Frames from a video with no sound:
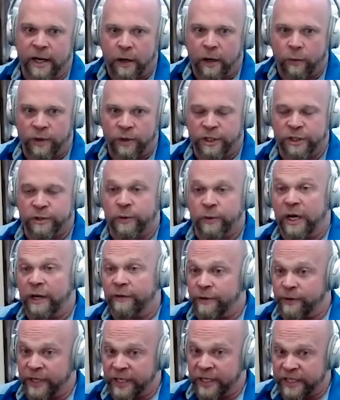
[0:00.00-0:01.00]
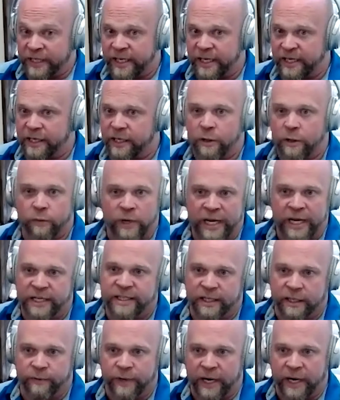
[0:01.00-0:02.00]
which is why if you get sick, you
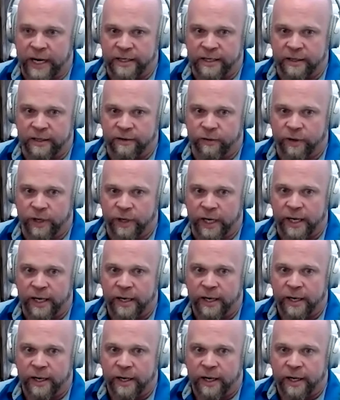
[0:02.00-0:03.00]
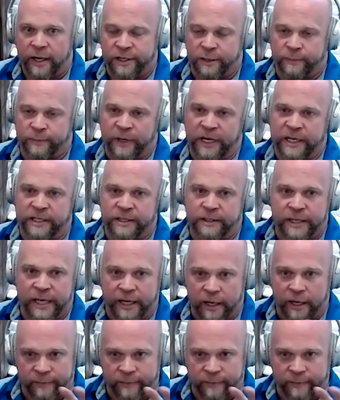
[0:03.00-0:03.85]
instantly run out of D three because your body's saying,